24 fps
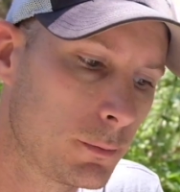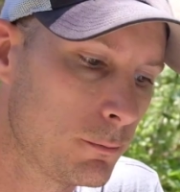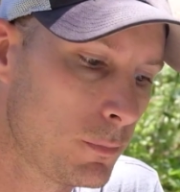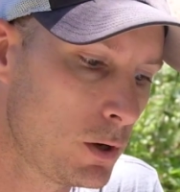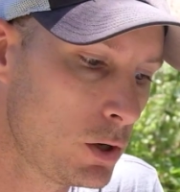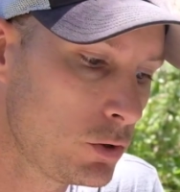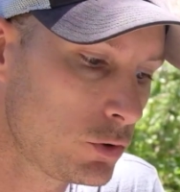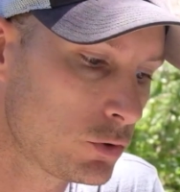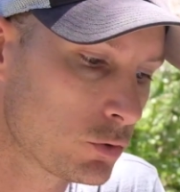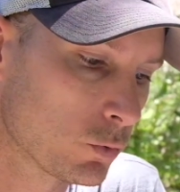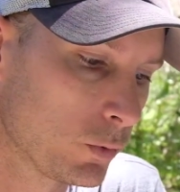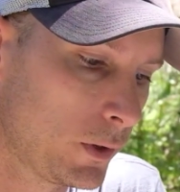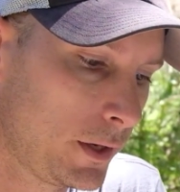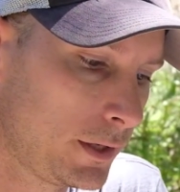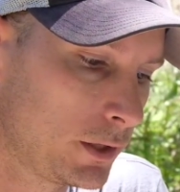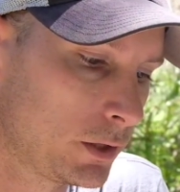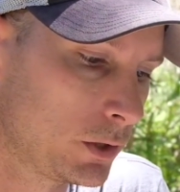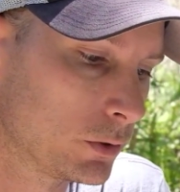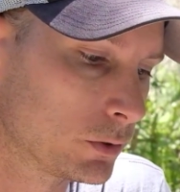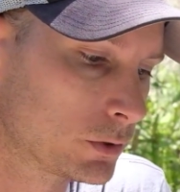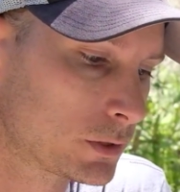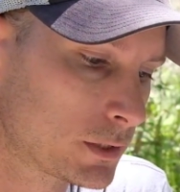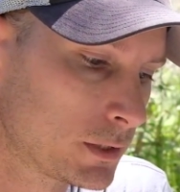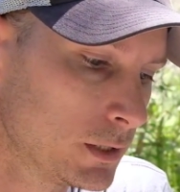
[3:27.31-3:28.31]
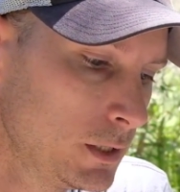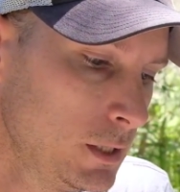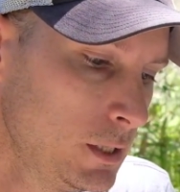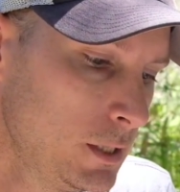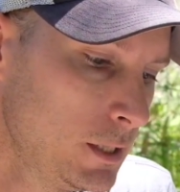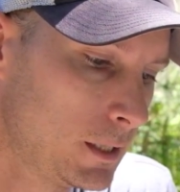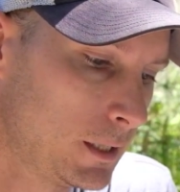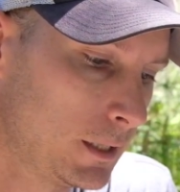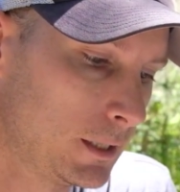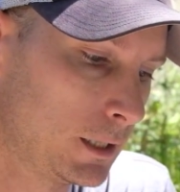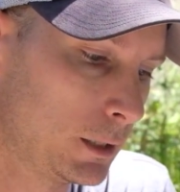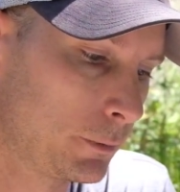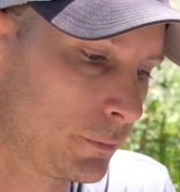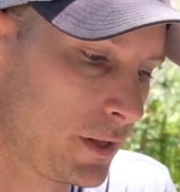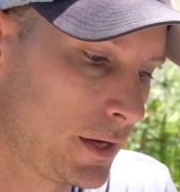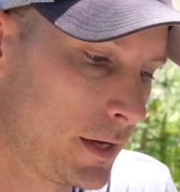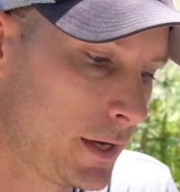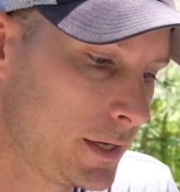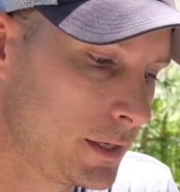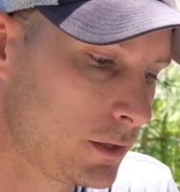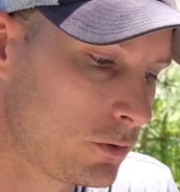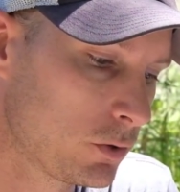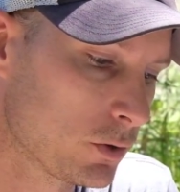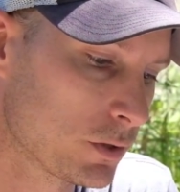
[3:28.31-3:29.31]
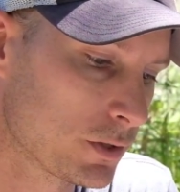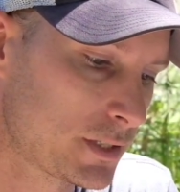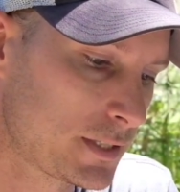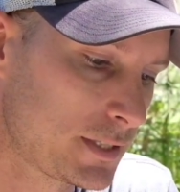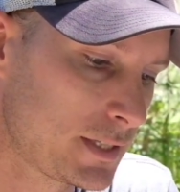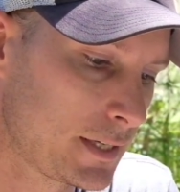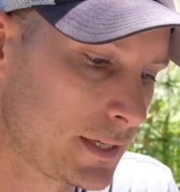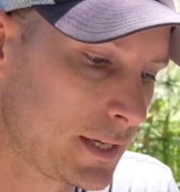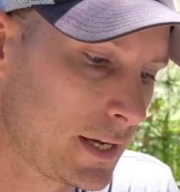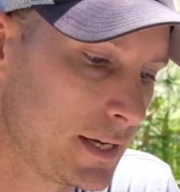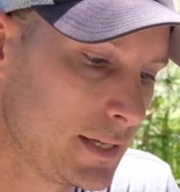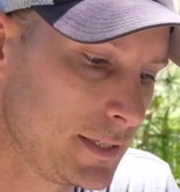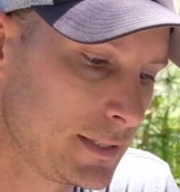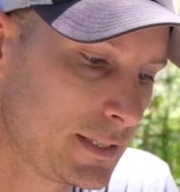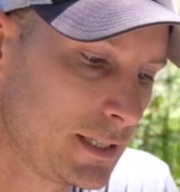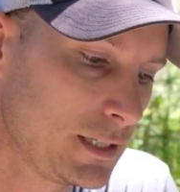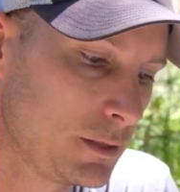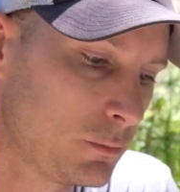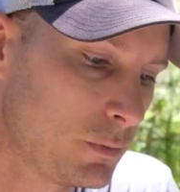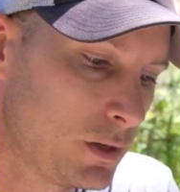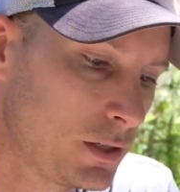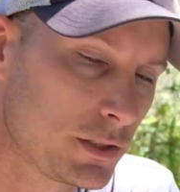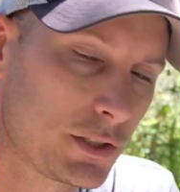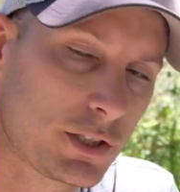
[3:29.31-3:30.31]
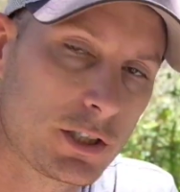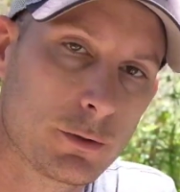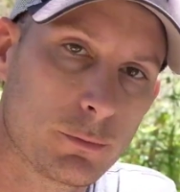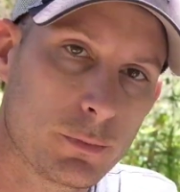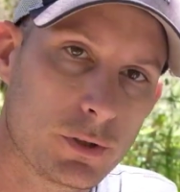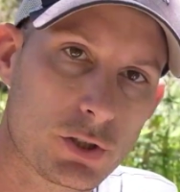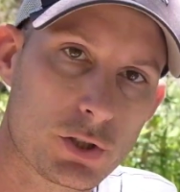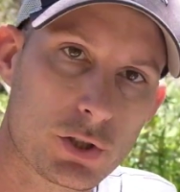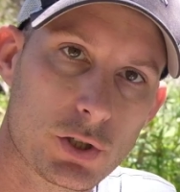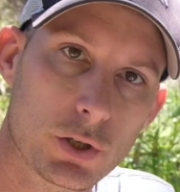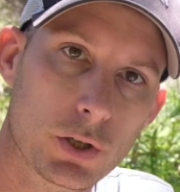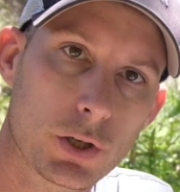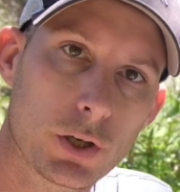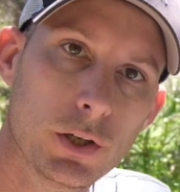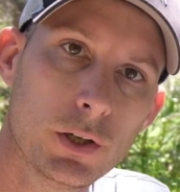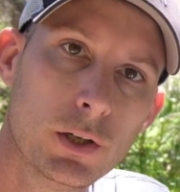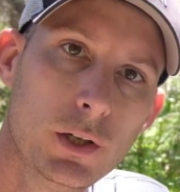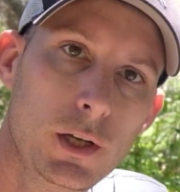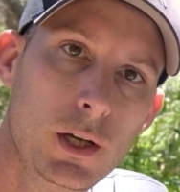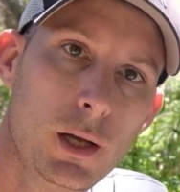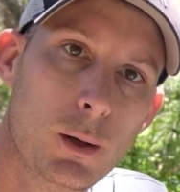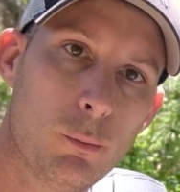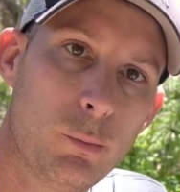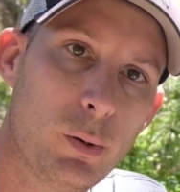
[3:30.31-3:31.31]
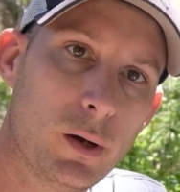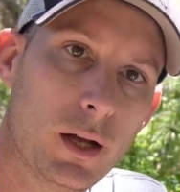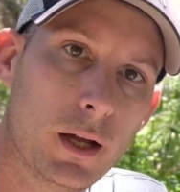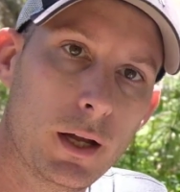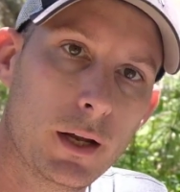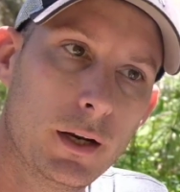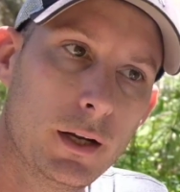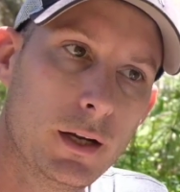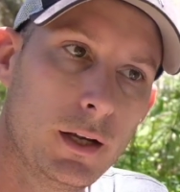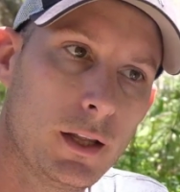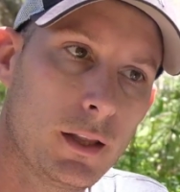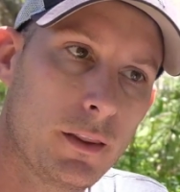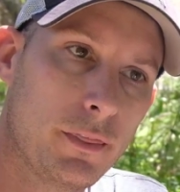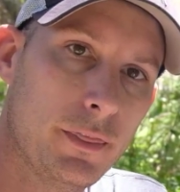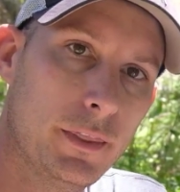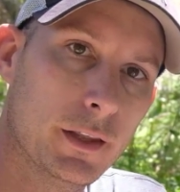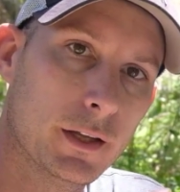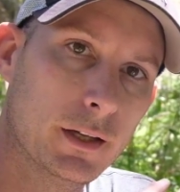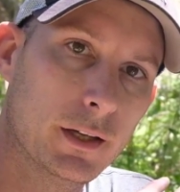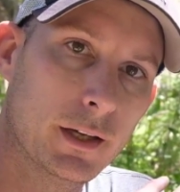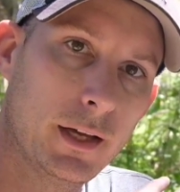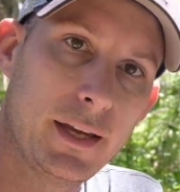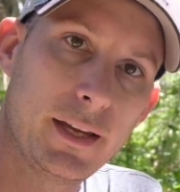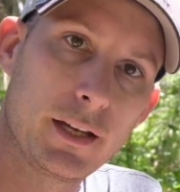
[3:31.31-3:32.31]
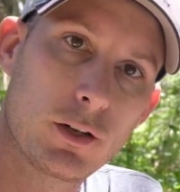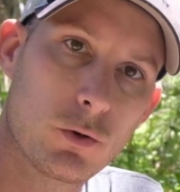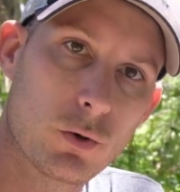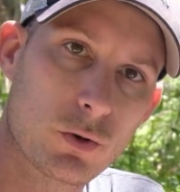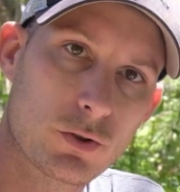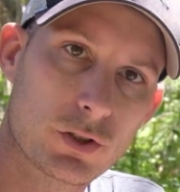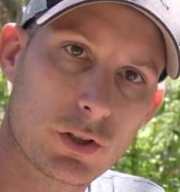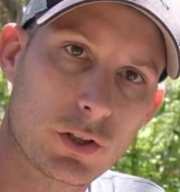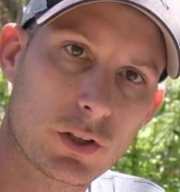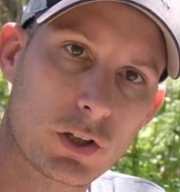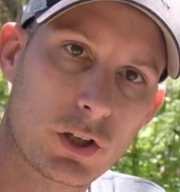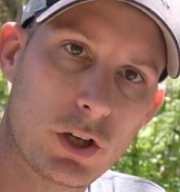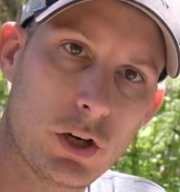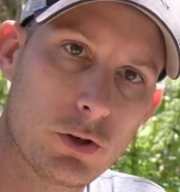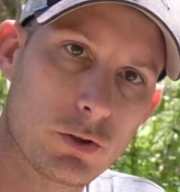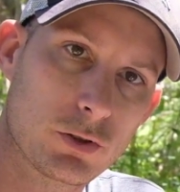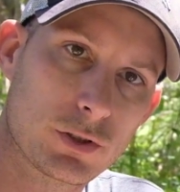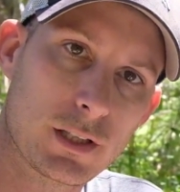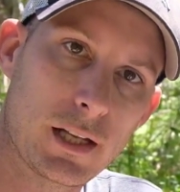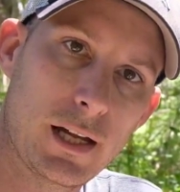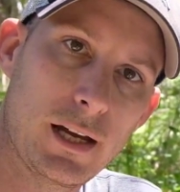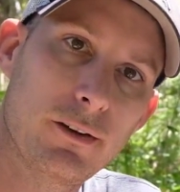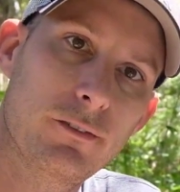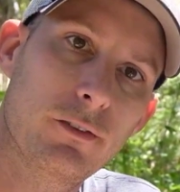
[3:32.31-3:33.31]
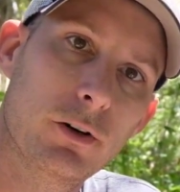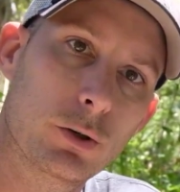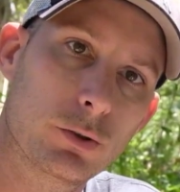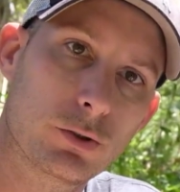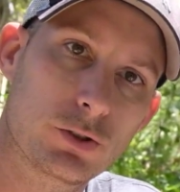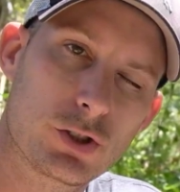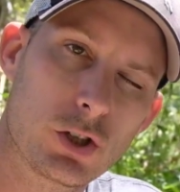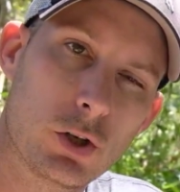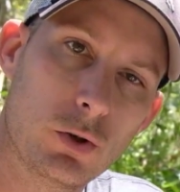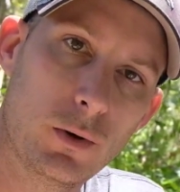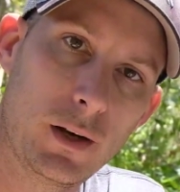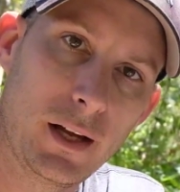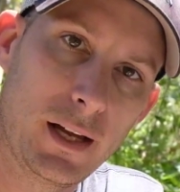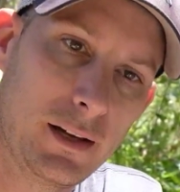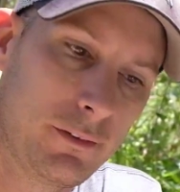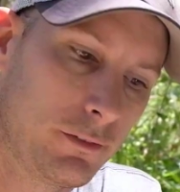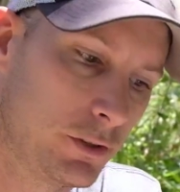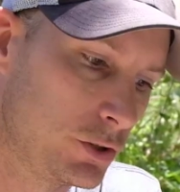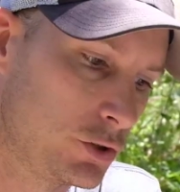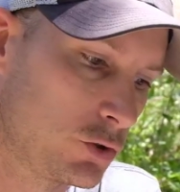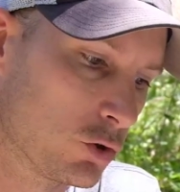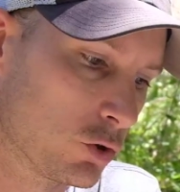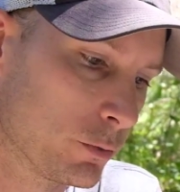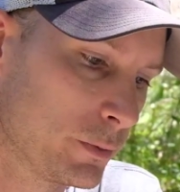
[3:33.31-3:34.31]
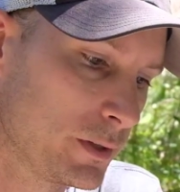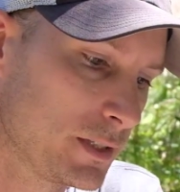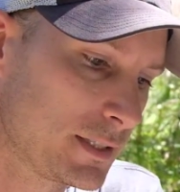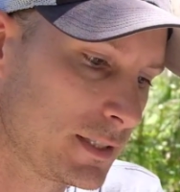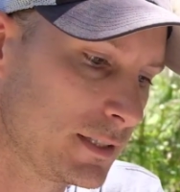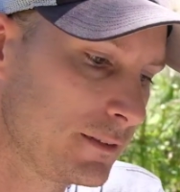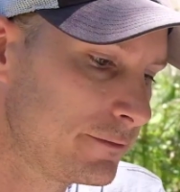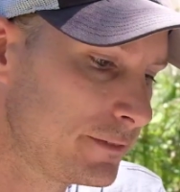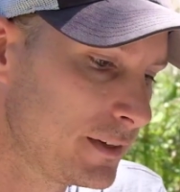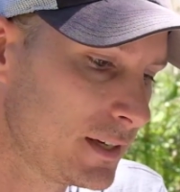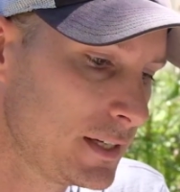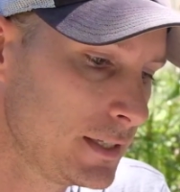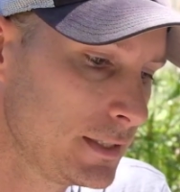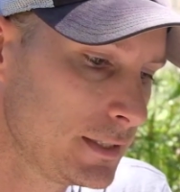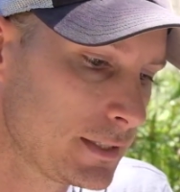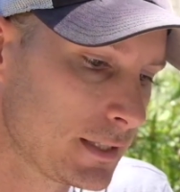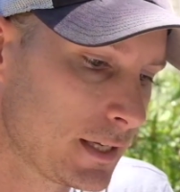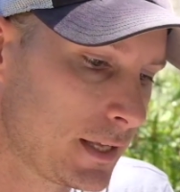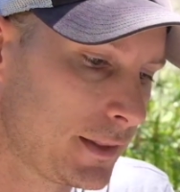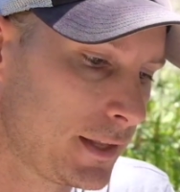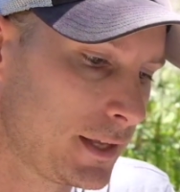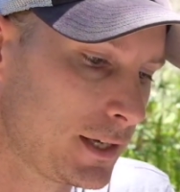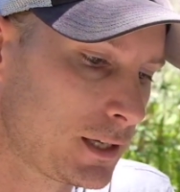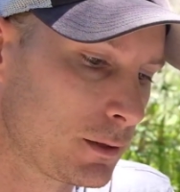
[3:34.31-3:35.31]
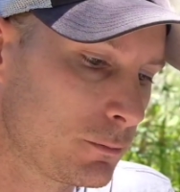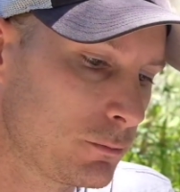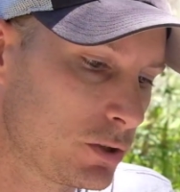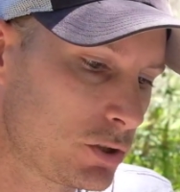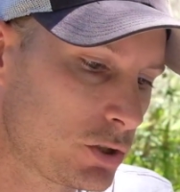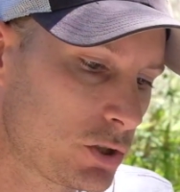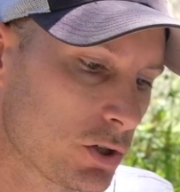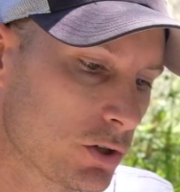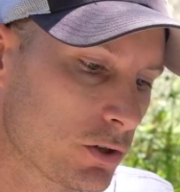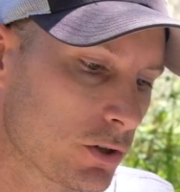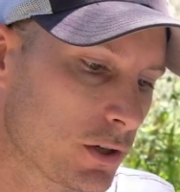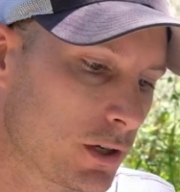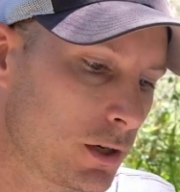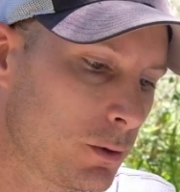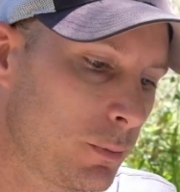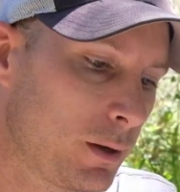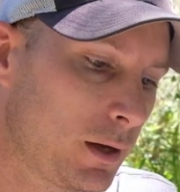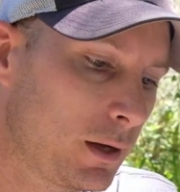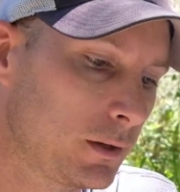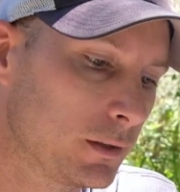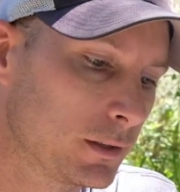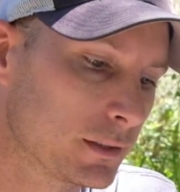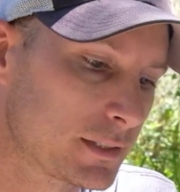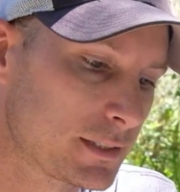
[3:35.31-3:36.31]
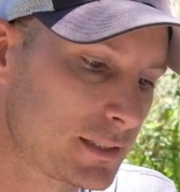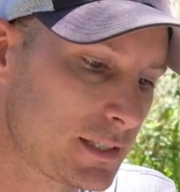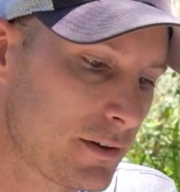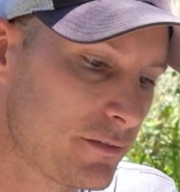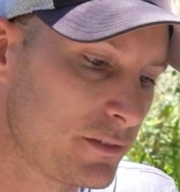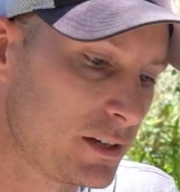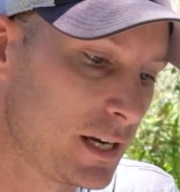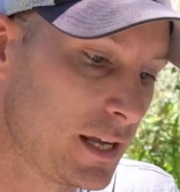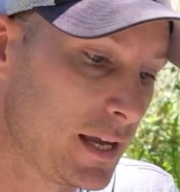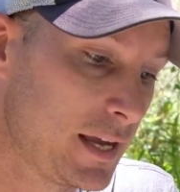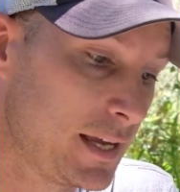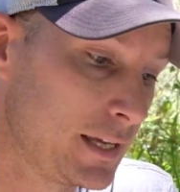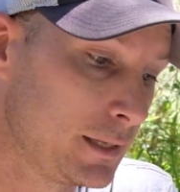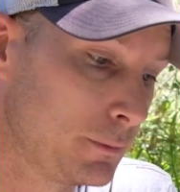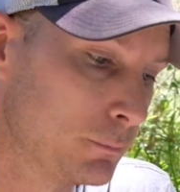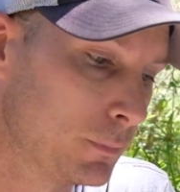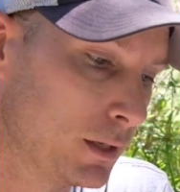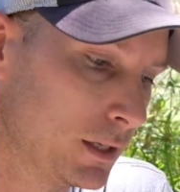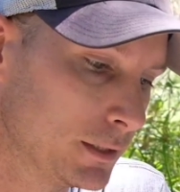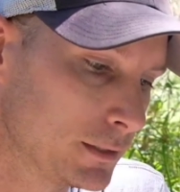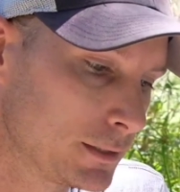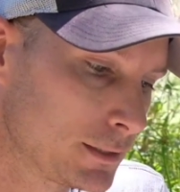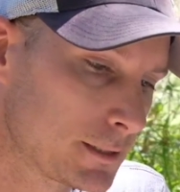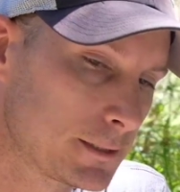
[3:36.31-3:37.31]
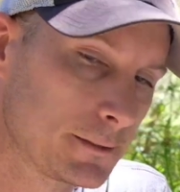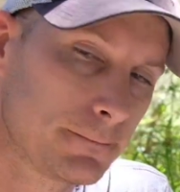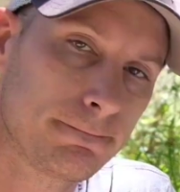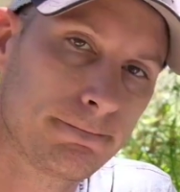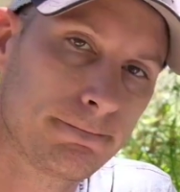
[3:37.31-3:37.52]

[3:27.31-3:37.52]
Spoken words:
Most red oaks, the acorns take 18 months to mature, but the acorns on the coast live oak don't have a dormancy phase, and they can mature in about 7 to 8 months.